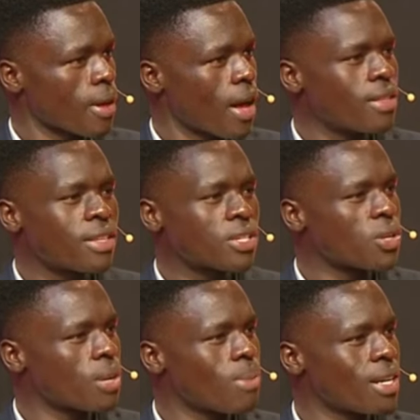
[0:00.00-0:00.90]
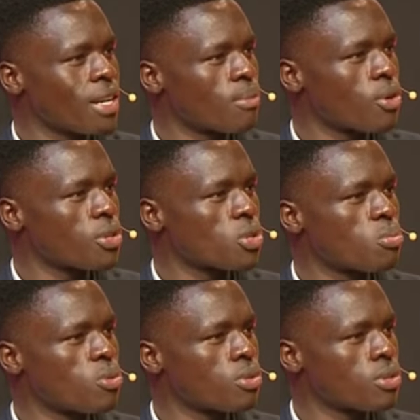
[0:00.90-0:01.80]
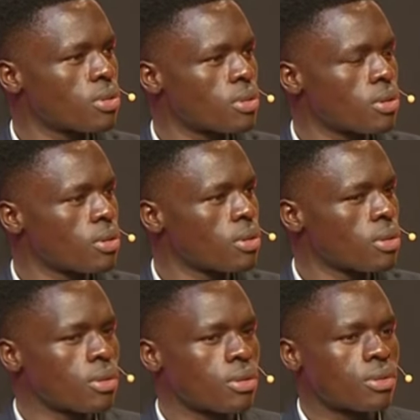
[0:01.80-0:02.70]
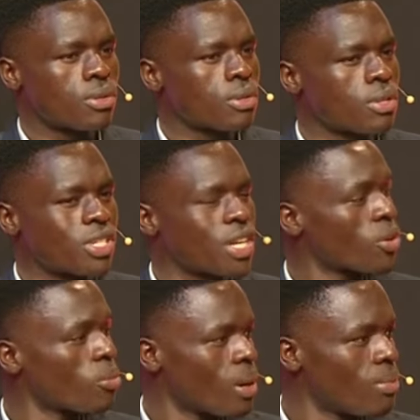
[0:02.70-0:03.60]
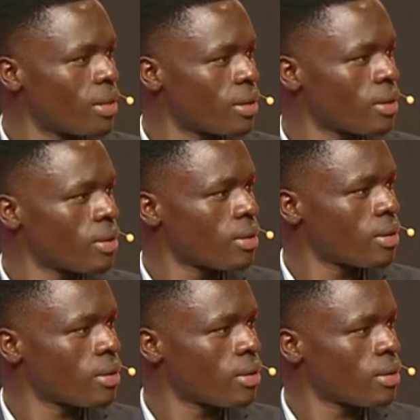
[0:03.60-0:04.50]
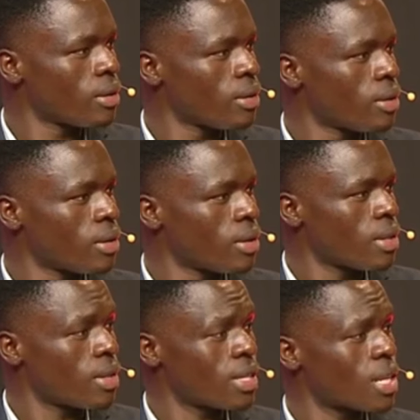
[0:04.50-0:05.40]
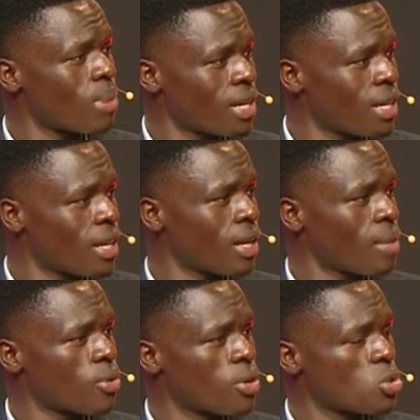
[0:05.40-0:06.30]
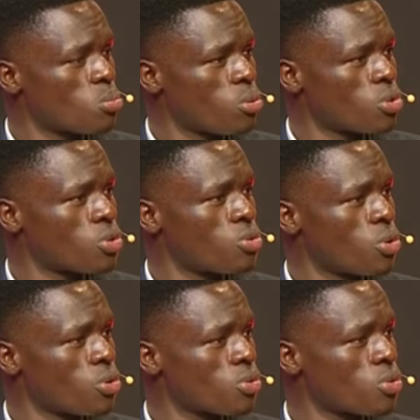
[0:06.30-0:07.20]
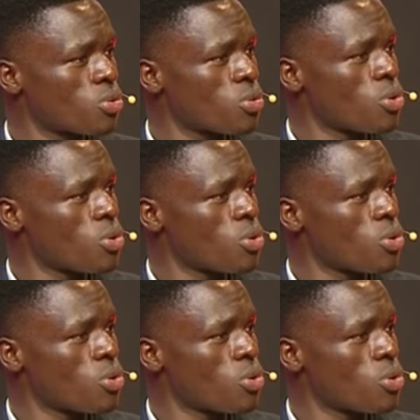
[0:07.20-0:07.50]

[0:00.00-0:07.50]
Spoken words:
and this is not a burden I'm going to put to the general public. This is a burden I'm going to put to those